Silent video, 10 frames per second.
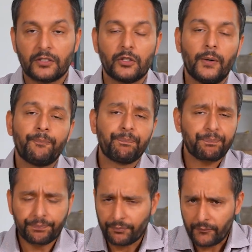So
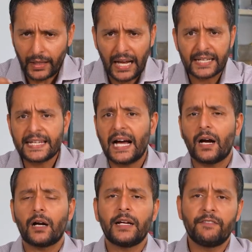yeah,
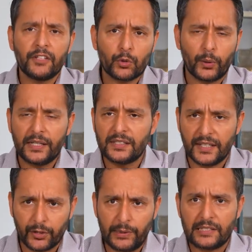our inventory is
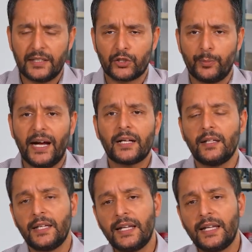increasing dramatically.